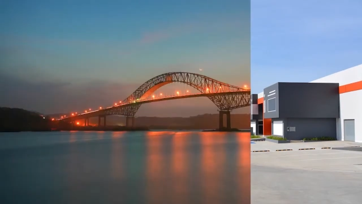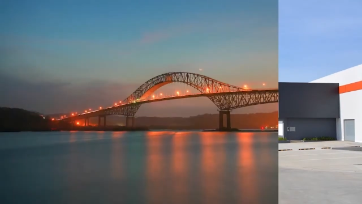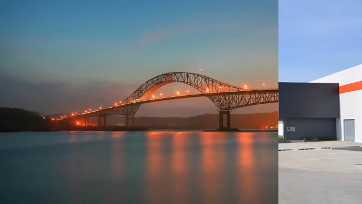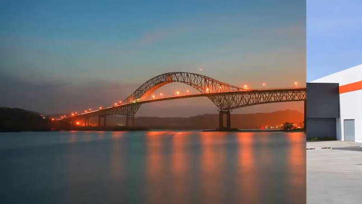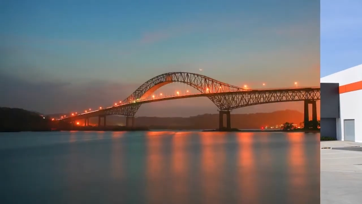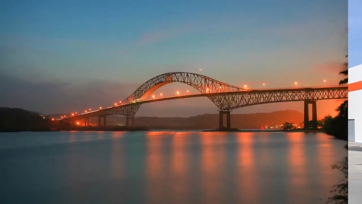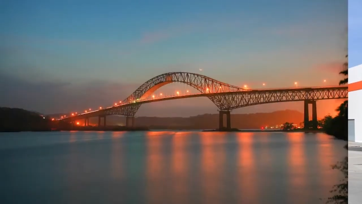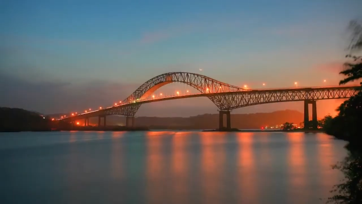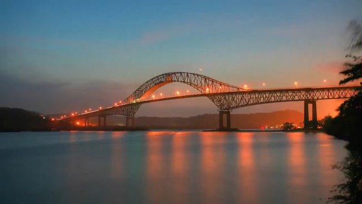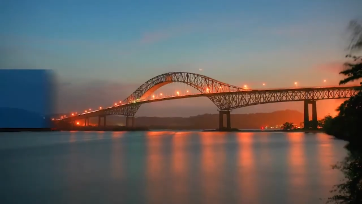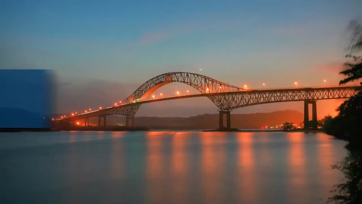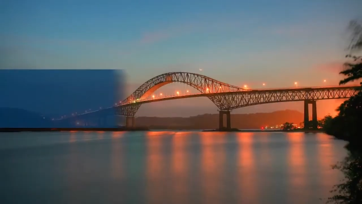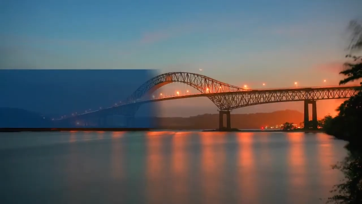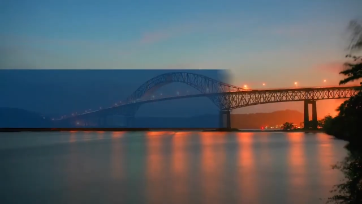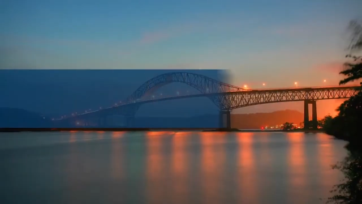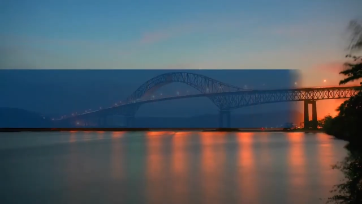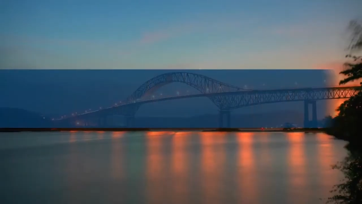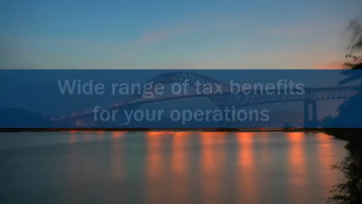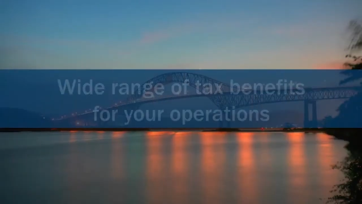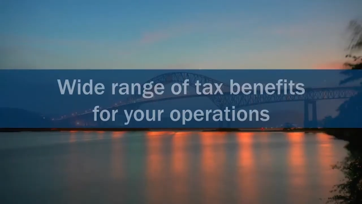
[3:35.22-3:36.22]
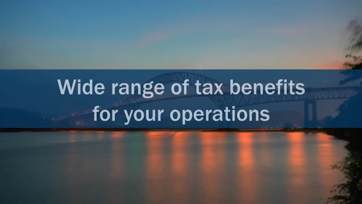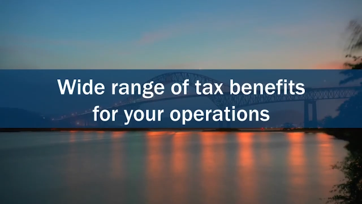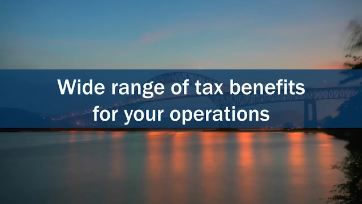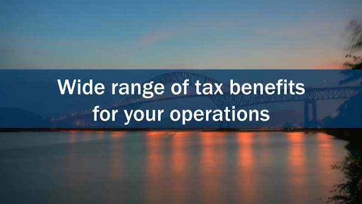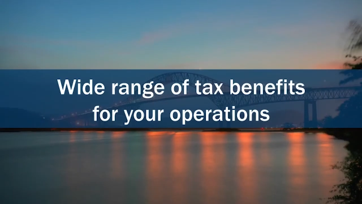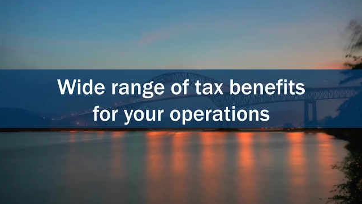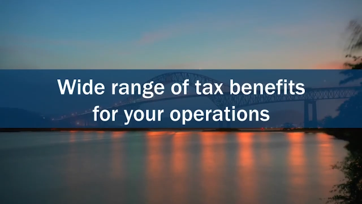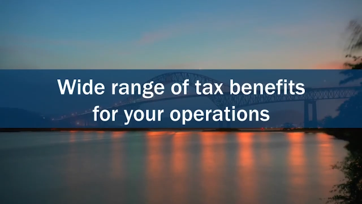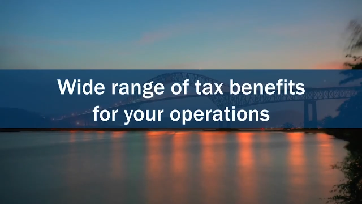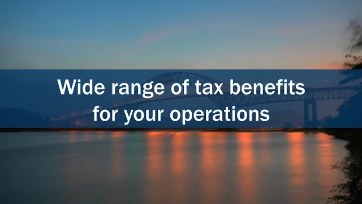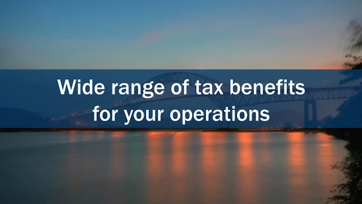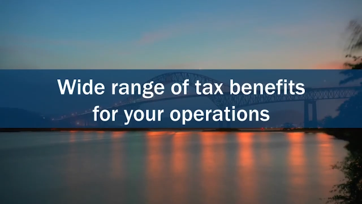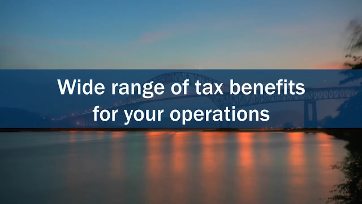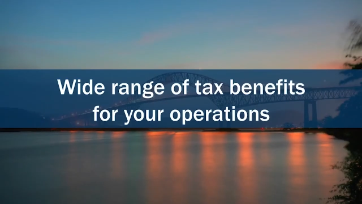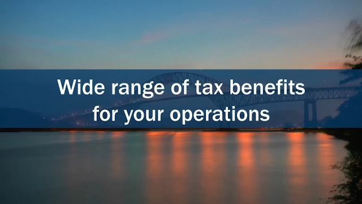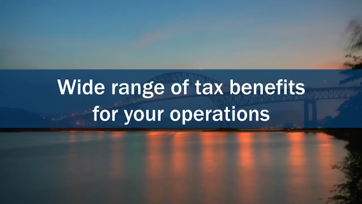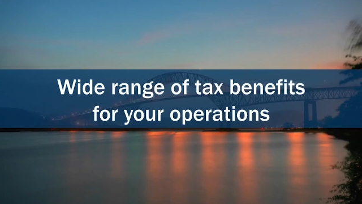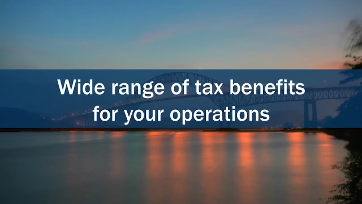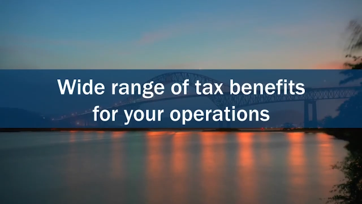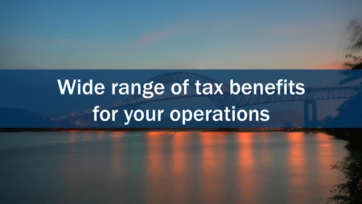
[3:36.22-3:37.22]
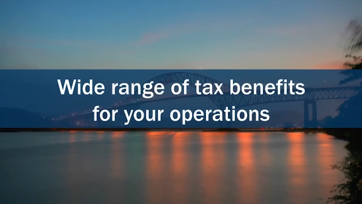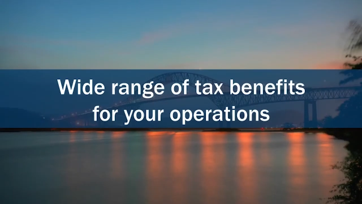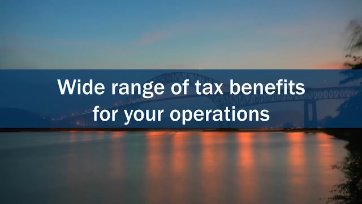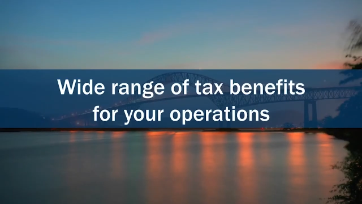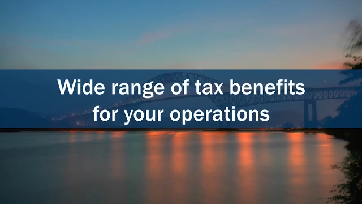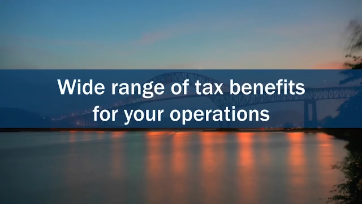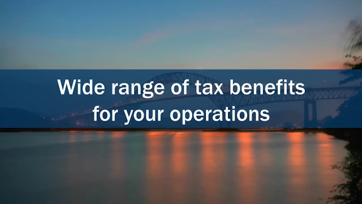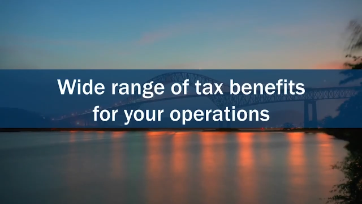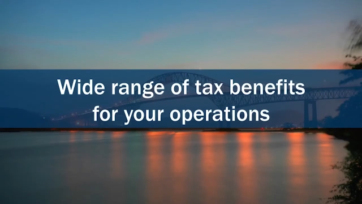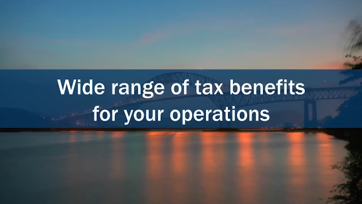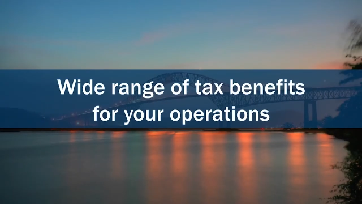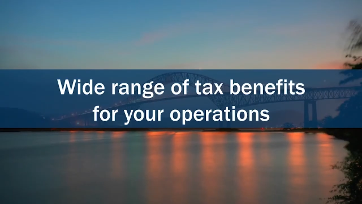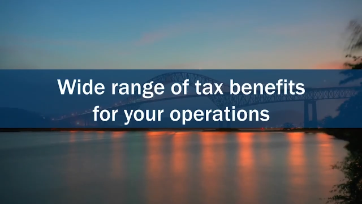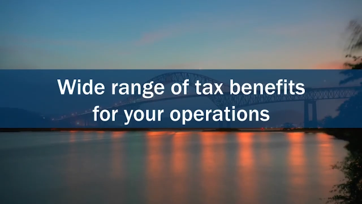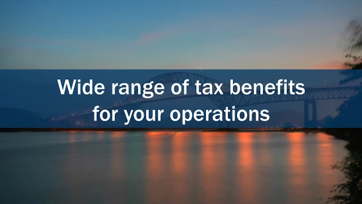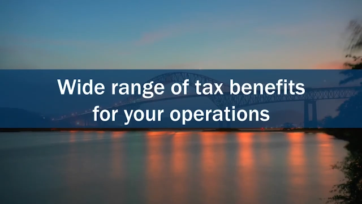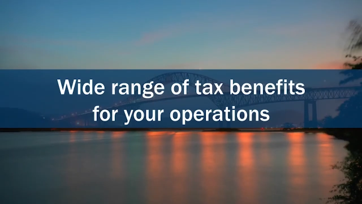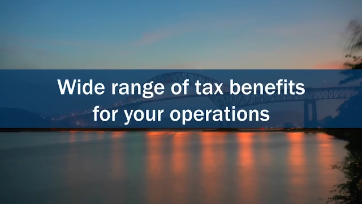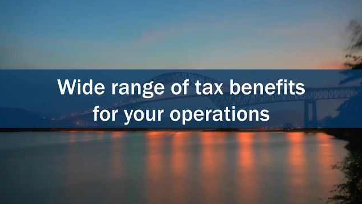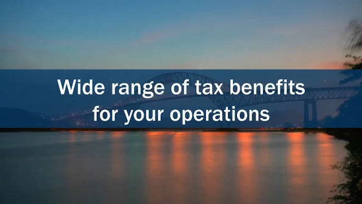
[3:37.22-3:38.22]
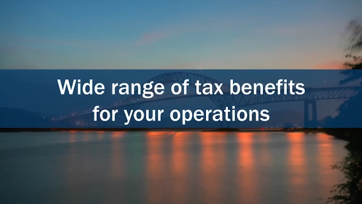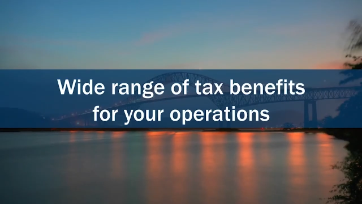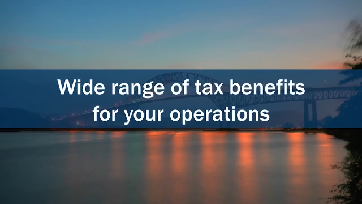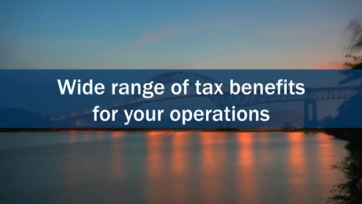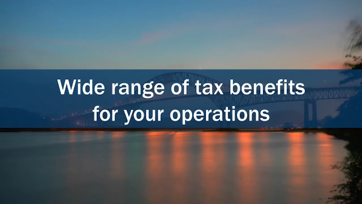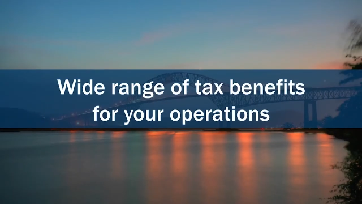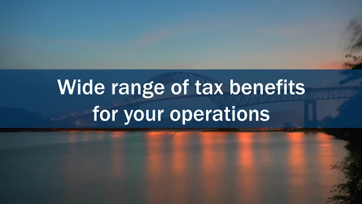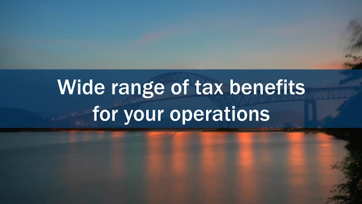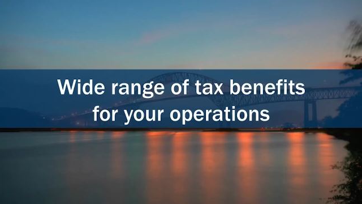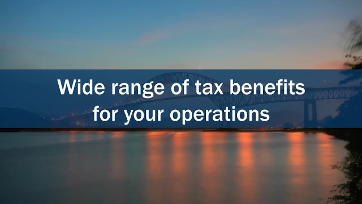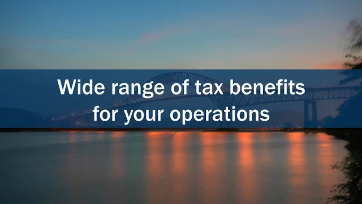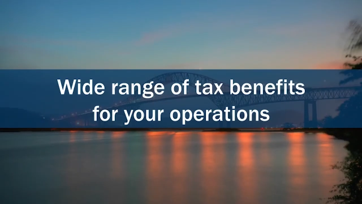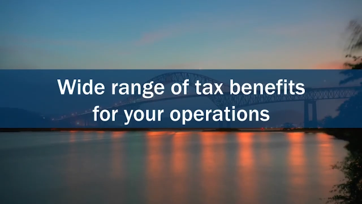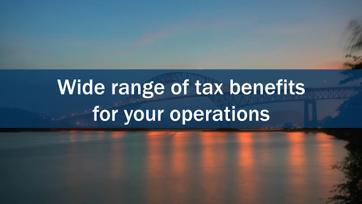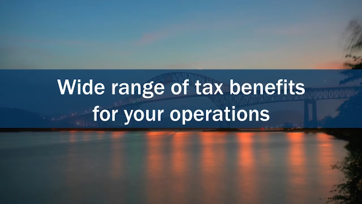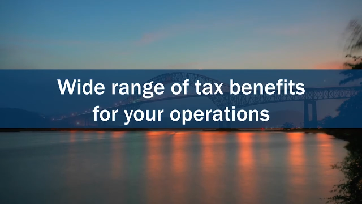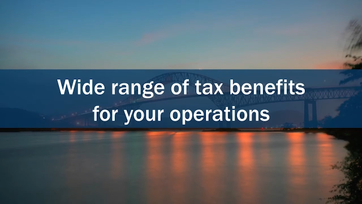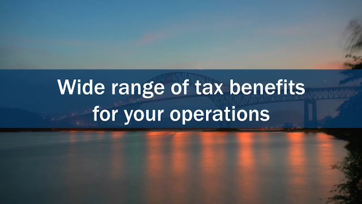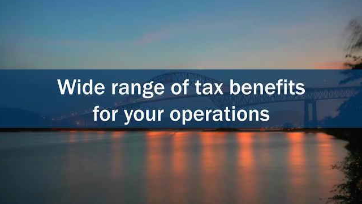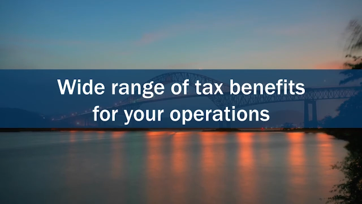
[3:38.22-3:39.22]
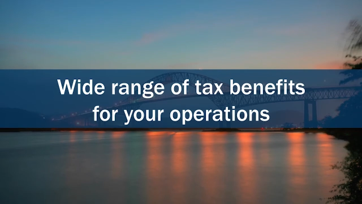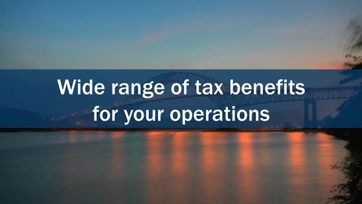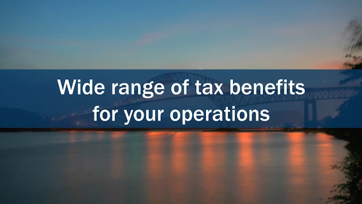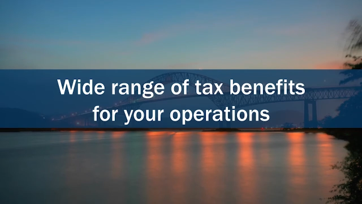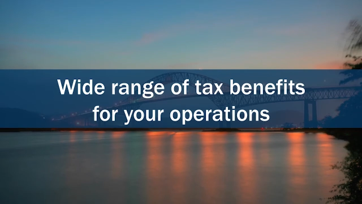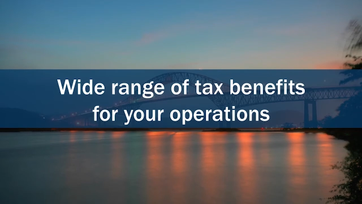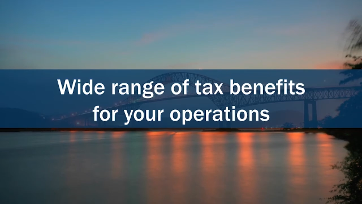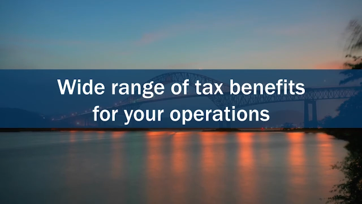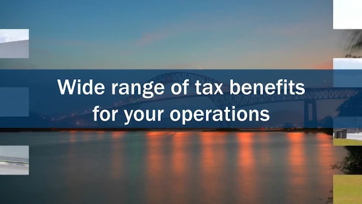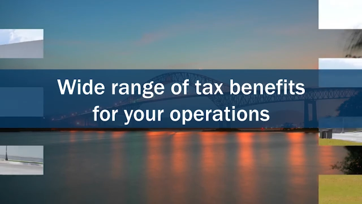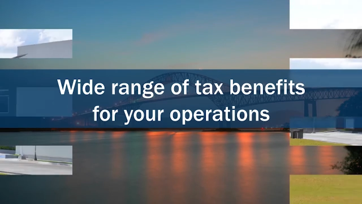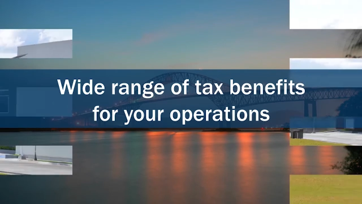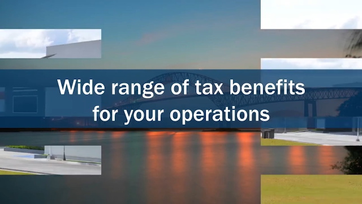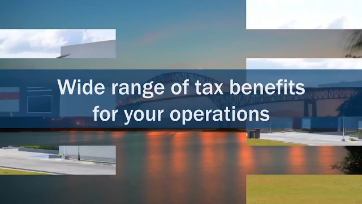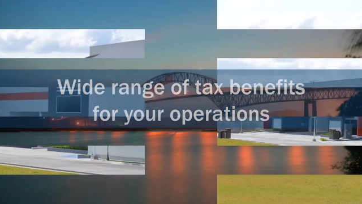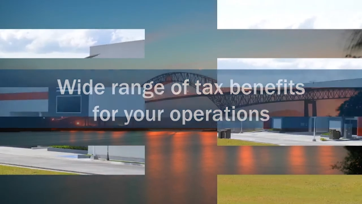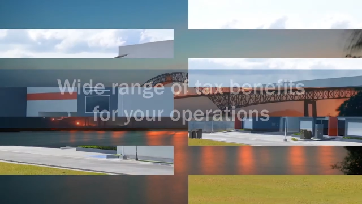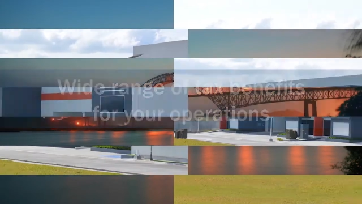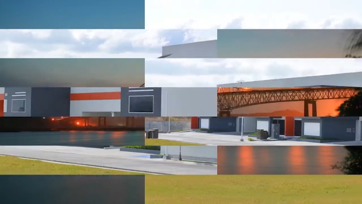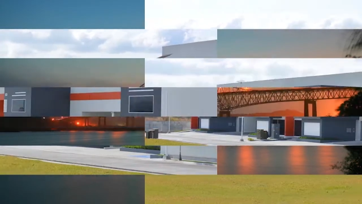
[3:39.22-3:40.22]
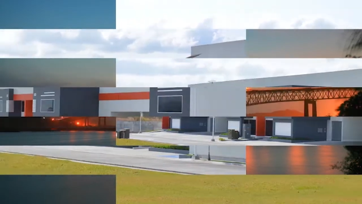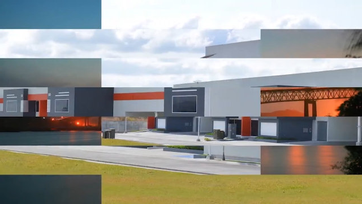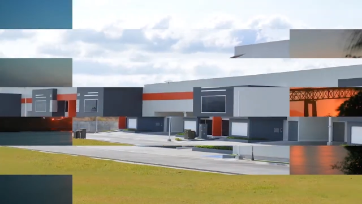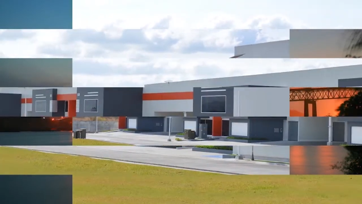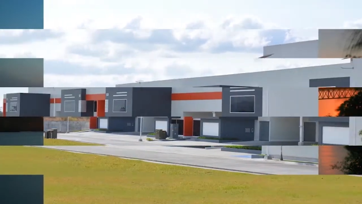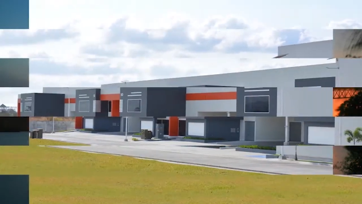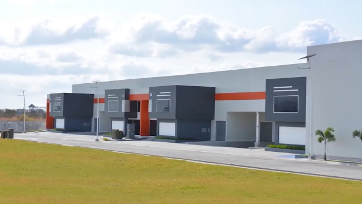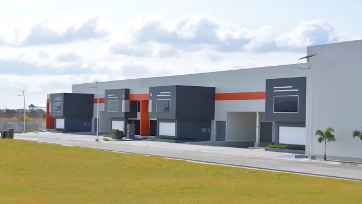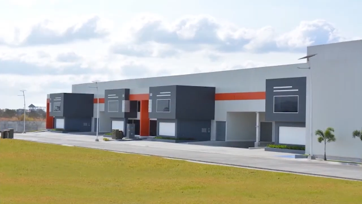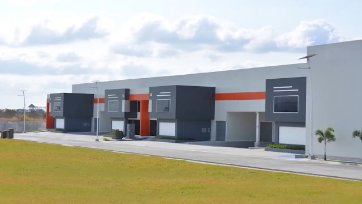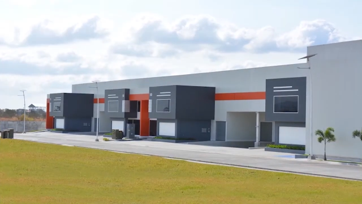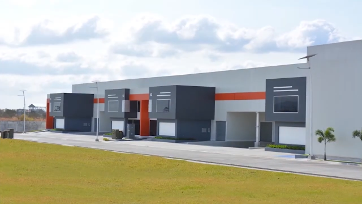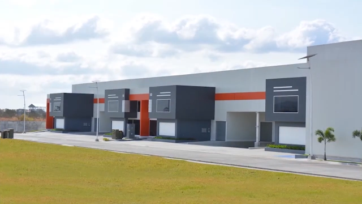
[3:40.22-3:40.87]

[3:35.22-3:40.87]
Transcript: [unreadable: no face in view]